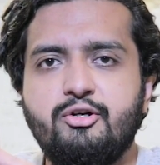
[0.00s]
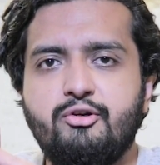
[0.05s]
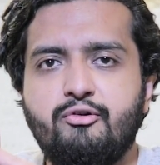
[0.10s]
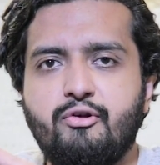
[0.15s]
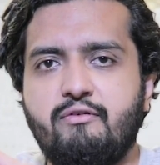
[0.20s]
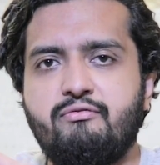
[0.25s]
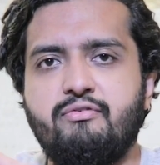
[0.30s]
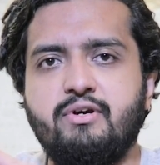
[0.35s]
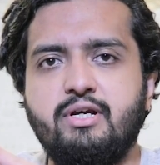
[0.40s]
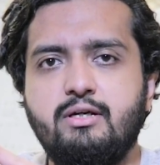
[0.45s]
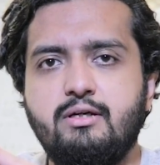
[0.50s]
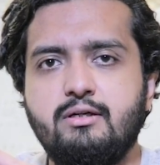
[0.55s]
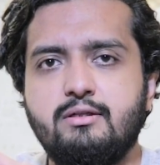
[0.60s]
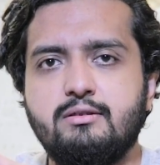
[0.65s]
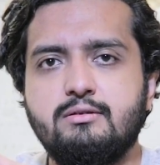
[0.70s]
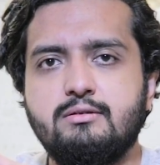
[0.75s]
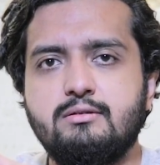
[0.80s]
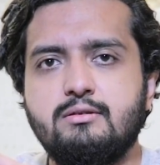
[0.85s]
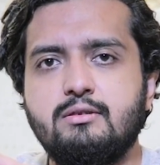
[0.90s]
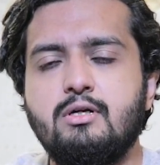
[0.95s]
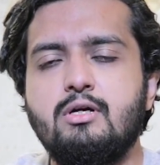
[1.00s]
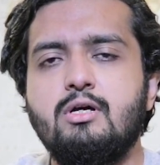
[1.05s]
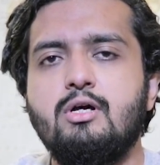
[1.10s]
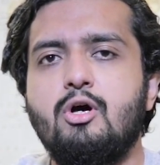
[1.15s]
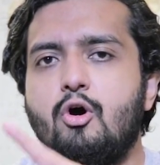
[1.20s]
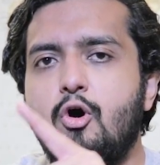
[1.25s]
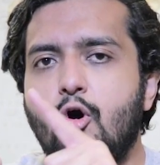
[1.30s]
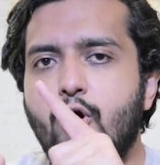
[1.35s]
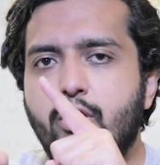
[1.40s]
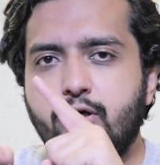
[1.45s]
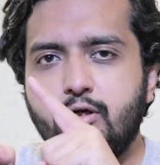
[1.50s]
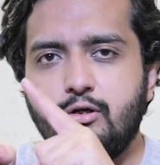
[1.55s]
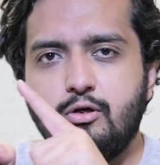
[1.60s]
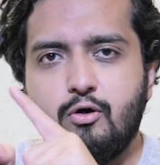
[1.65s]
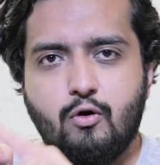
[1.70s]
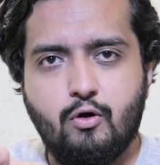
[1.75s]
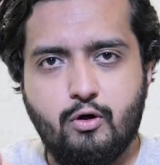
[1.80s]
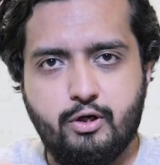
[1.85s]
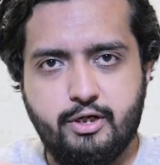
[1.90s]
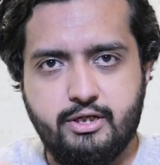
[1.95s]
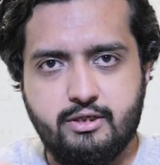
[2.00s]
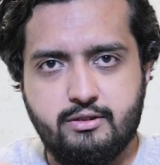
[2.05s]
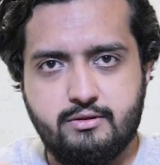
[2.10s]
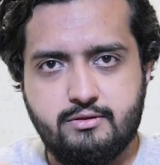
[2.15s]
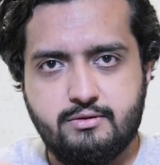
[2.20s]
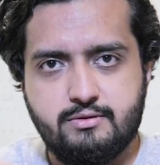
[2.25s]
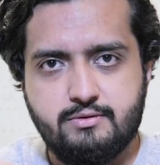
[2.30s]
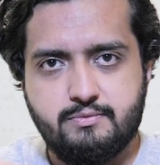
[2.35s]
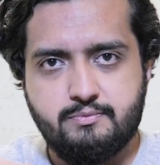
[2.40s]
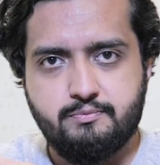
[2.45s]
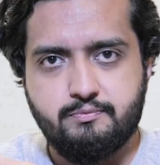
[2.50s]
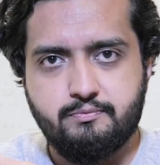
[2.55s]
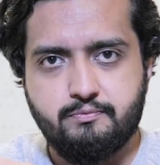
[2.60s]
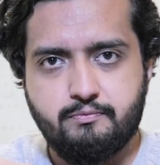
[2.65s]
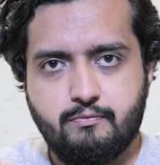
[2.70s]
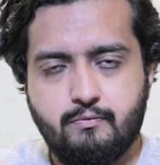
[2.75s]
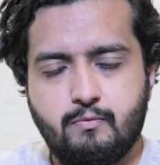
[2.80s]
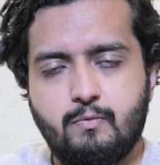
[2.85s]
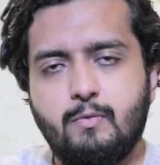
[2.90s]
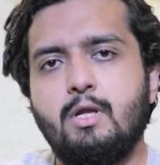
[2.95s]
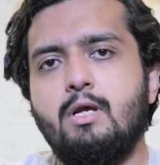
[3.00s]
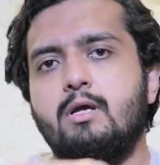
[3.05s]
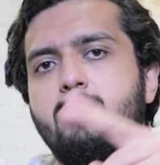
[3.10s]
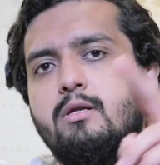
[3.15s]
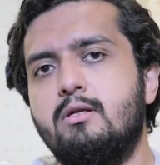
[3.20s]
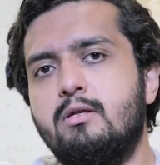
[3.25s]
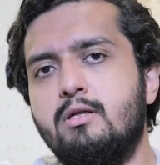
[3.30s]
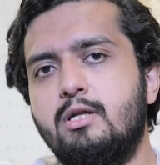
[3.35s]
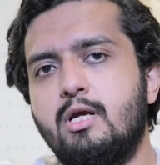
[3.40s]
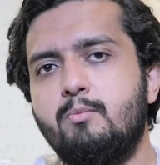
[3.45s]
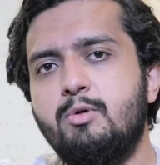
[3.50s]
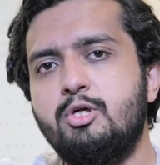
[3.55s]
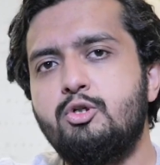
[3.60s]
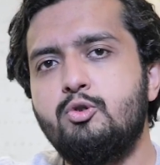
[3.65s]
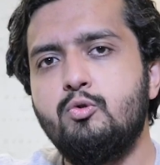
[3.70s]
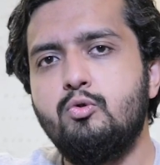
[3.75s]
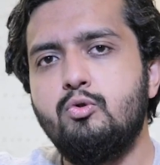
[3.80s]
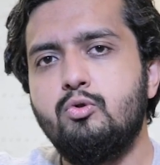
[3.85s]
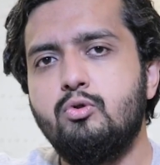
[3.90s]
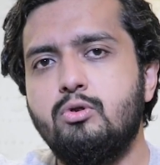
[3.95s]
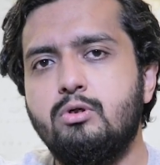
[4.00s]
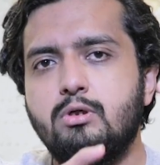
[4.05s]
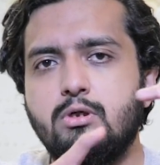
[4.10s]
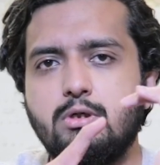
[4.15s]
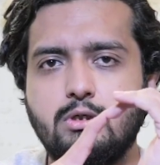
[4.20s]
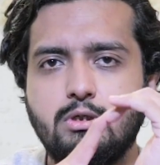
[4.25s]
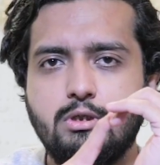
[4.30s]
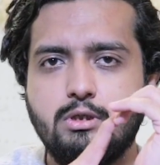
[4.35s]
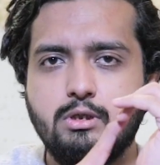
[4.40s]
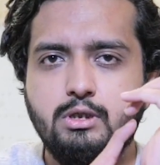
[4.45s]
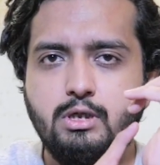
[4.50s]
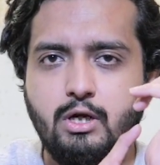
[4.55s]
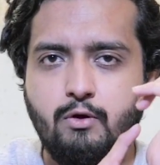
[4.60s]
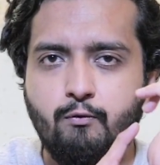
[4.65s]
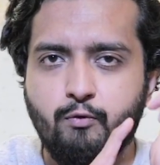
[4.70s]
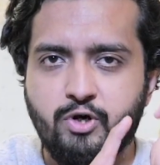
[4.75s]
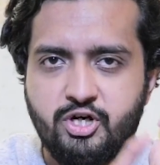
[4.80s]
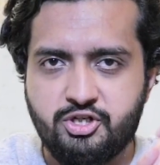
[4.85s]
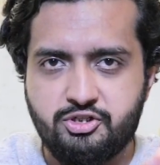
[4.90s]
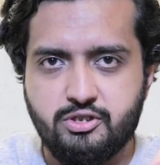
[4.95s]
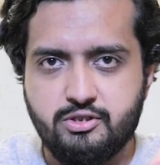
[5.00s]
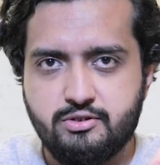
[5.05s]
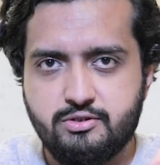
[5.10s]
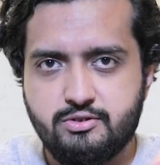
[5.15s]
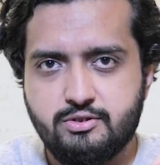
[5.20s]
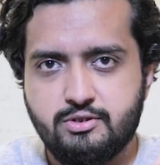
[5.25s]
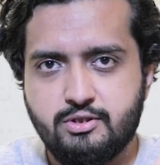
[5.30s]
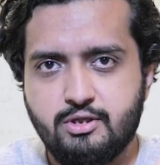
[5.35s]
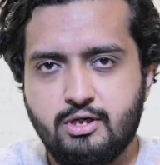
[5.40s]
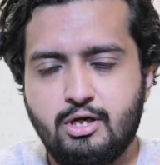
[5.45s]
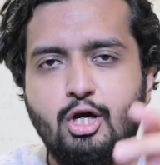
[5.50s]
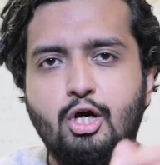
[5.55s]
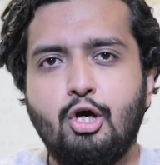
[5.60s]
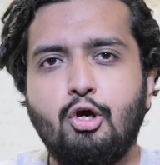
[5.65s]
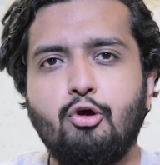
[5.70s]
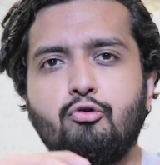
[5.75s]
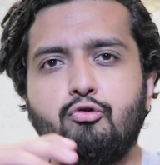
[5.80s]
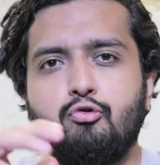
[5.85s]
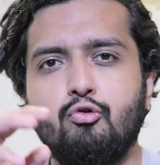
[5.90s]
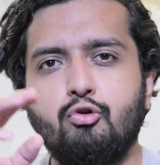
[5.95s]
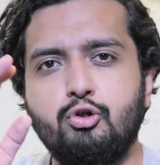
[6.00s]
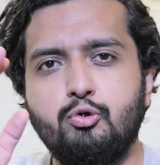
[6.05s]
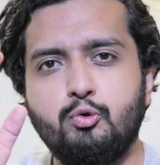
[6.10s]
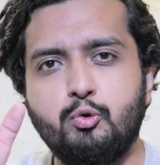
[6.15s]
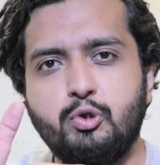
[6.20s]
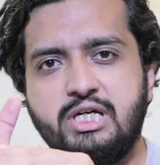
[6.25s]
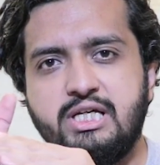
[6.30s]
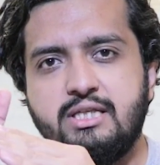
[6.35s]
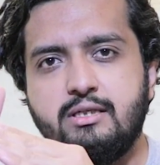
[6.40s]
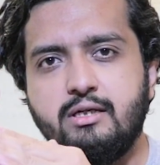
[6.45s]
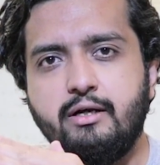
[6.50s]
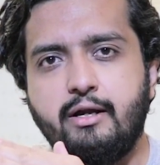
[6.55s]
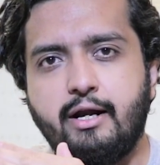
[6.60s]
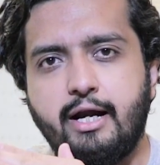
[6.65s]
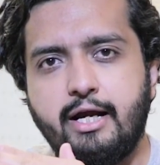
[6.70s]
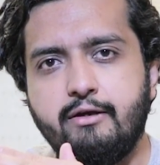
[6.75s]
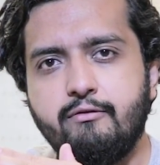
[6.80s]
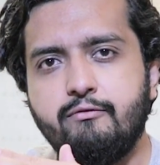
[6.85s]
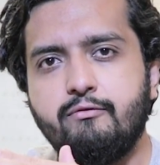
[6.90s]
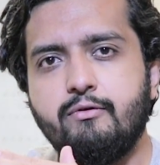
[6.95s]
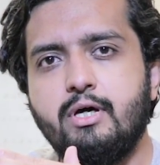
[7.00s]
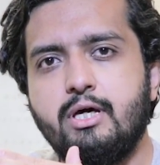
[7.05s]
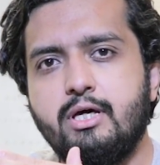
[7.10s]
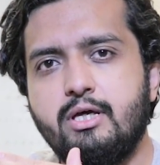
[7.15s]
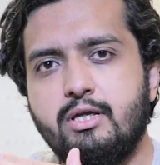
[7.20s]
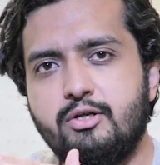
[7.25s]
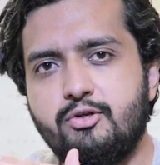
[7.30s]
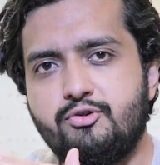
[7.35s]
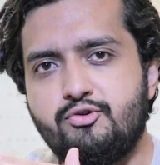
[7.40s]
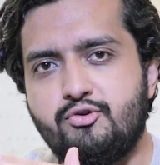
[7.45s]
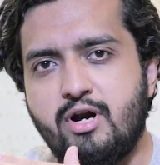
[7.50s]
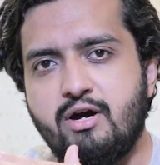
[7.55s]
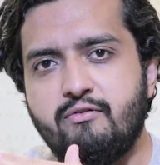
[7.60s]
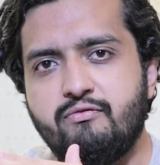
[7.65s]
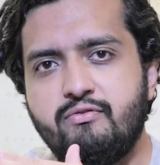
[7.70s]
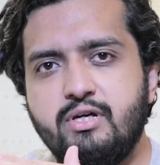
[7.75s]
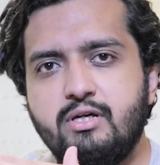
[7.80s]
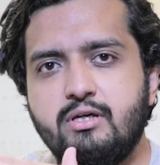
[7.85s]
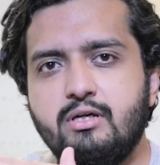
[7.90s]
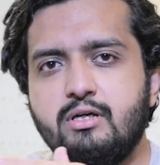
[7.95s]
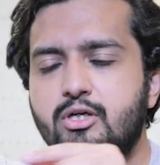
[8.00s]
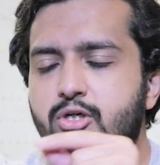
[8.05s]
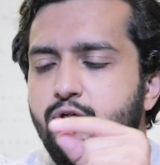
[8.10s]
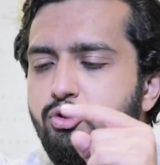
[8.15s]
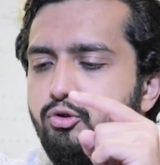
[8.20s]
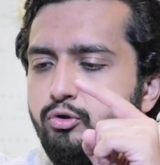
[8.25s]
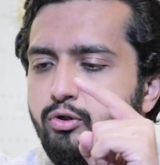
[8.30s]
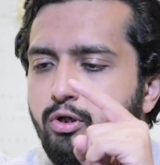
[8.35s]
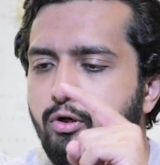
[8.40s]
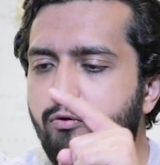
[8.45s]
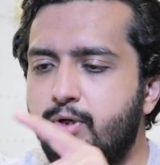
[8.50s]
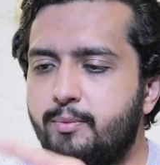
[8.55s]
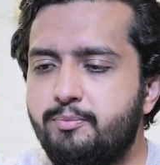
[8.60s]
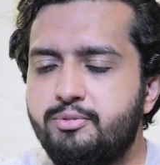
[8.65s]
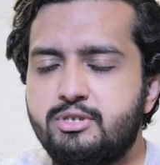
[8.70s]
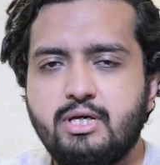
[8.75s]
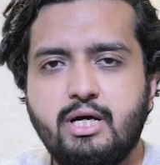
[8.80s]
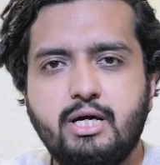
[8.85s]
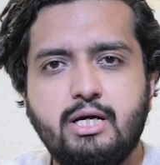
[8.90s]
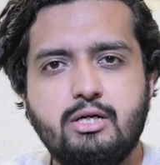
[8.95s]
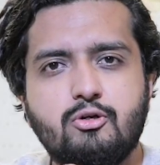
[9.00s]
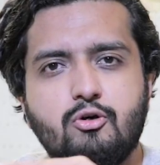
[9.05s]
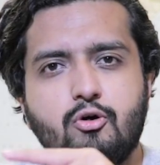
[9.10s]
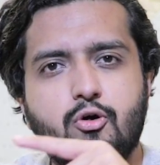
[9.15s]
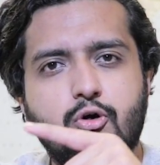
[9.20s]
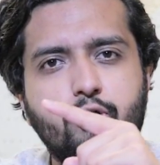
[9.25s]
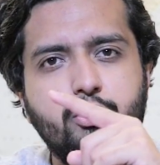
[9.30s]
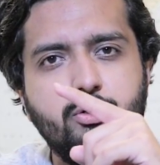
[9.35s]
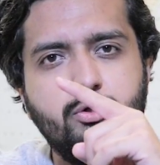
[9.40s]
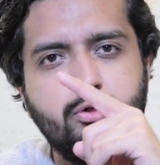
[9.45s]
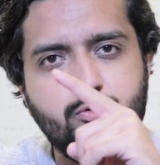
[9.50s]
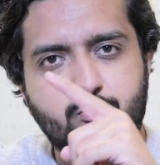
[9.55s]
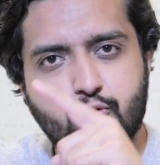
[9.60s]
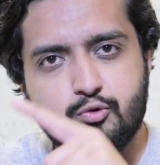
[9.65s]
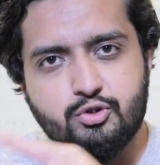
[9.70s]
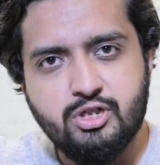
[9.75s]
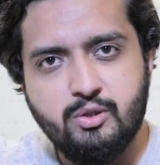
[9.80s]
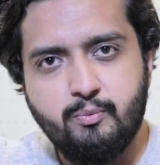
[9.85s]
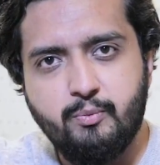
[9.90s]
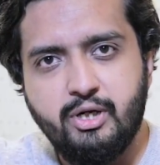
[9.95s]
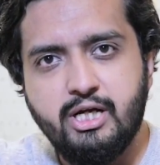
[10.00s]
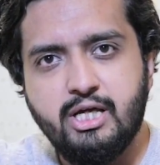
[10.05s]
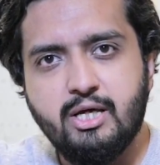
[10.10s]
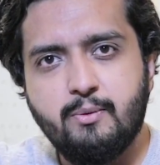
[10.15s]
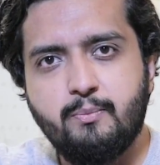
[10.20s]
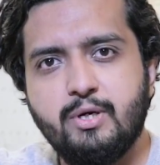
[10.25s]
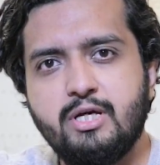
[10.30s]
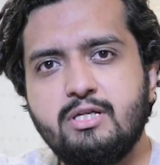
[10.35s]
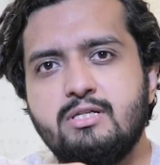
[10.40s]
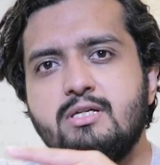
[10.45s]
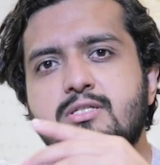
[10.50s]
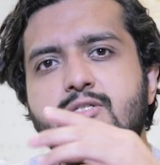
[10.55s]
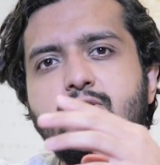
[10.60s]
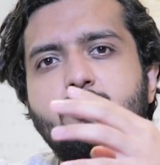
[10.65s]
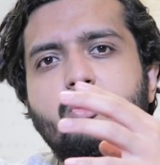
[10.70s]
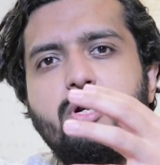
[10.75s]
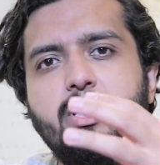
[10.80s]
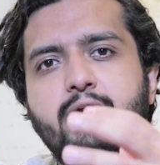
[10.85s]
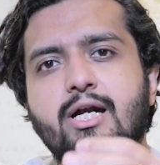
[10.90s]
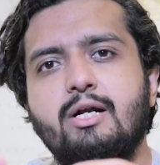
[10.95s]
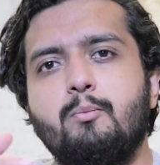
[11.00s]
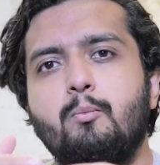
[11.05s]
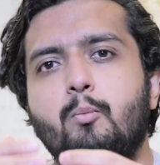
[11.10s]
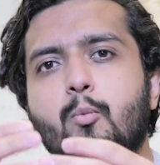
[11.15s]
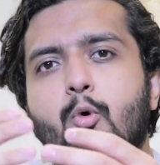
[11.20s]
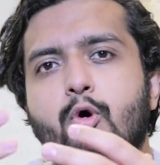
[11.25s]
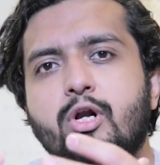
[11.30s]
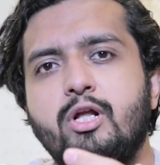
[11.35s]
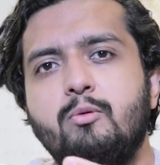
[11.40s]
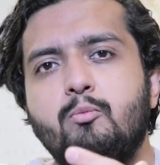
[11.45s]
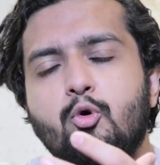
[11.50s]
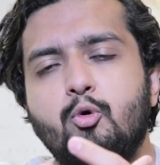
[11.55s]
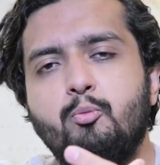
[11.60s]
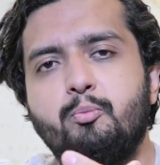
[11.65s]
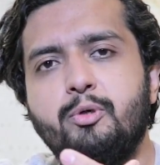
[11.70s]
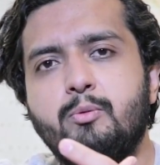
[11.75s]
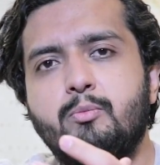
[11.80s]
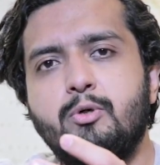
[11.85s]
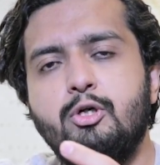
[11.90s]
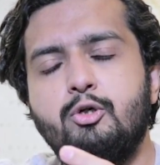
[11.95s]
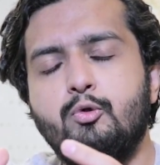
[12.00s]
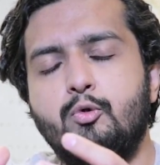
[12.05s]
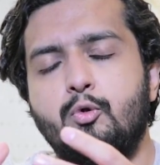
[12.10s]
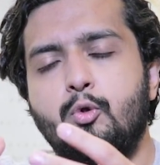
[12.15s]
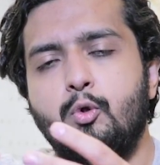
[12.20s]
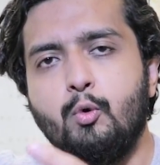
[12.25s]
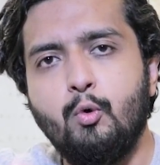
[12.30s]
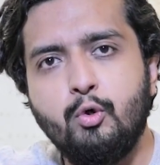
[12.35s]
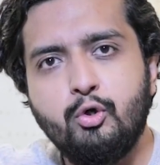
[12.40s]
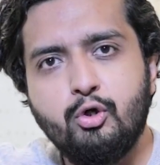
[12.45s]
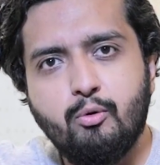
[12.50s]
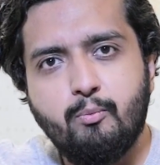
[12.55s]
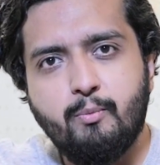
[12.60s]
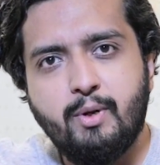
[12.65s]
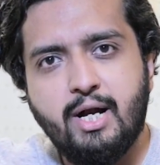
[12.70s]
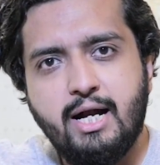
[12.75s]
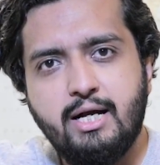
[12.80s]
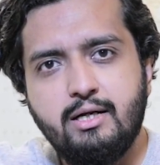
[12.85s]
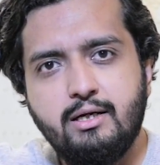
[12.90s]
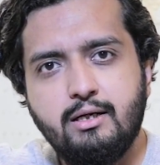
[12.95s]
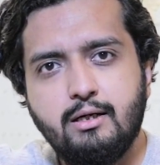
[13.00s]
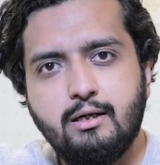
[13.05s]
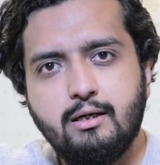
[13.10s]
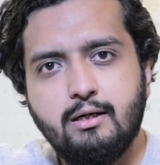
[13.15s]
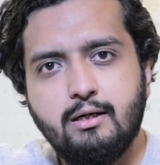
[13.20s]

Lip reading: traffic or audience. Number two, convergence. So you either drive traffic to your website or your social media pages or get more and more people to know your brand,